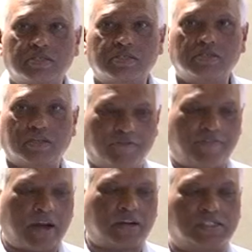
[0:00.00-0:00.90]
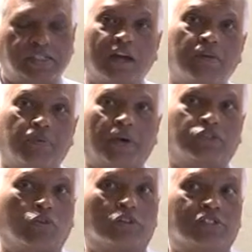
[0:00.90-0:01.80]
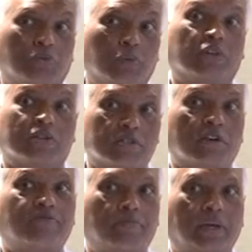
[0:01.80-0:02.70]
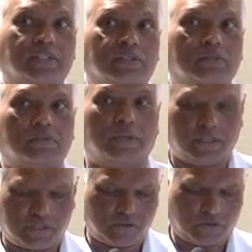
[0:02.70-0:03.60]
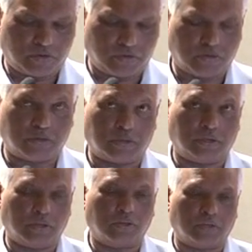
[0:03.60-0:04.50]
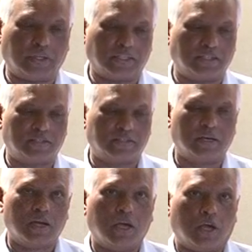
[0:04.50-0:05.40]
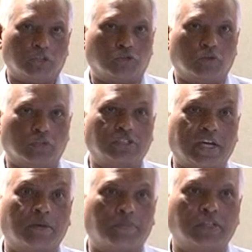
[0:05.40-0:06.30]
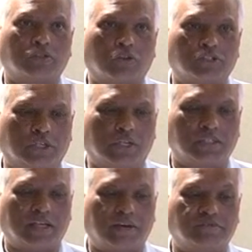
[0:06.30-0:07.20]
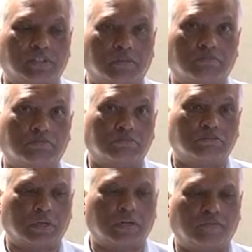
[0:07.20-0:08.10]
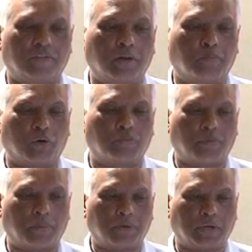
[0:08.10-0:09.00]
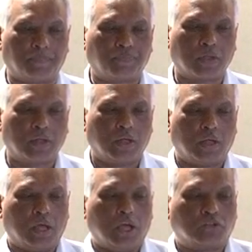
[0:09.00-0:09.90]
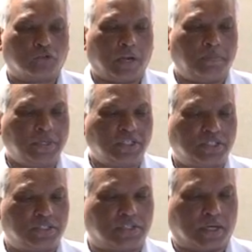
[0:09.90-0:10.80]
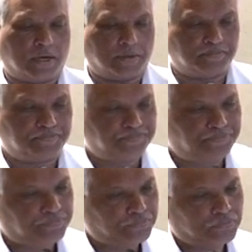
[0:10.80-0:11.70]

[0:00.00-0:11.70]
is in fact a second price auction with a reserve price, right? So, you know, that's, so the second price auction does have some uh, very important property. So let me just um,